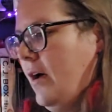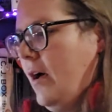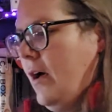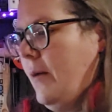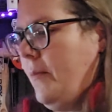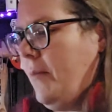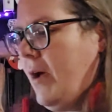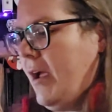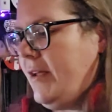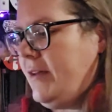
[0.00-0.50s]

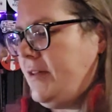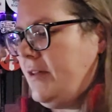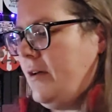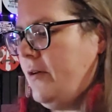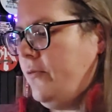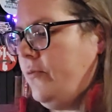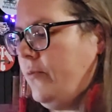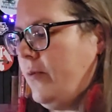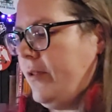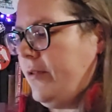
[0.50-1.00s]
um,
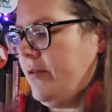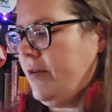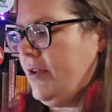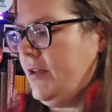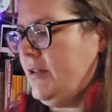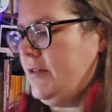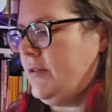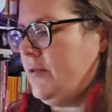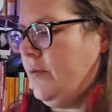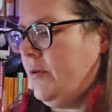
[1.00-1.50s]
idea of whether
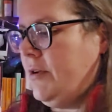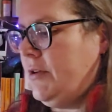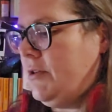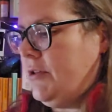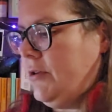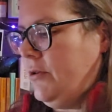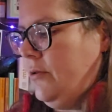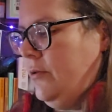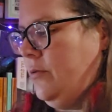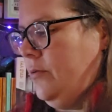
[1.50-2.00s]
he's going
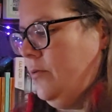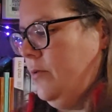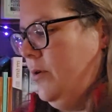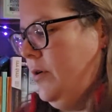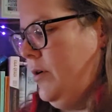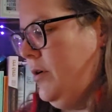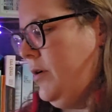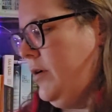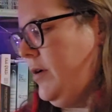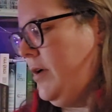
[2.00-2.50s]
to
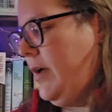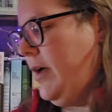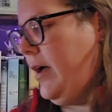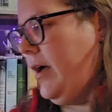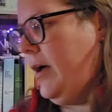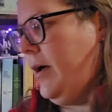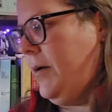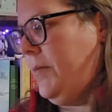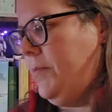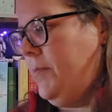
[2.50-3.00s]

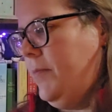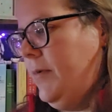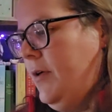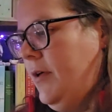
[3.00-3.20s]
um,